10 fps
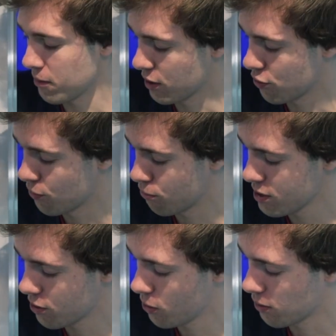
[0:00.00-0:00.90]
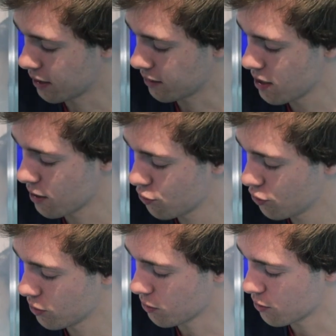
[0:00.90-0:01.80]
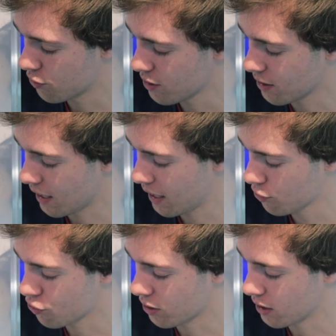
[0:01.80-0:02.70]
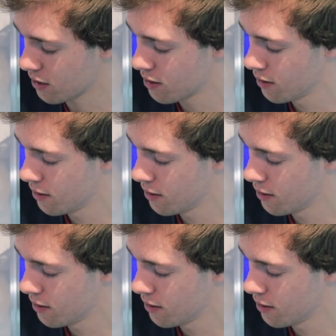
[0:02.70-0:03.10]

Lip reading: Because if we go like this, you can see that actually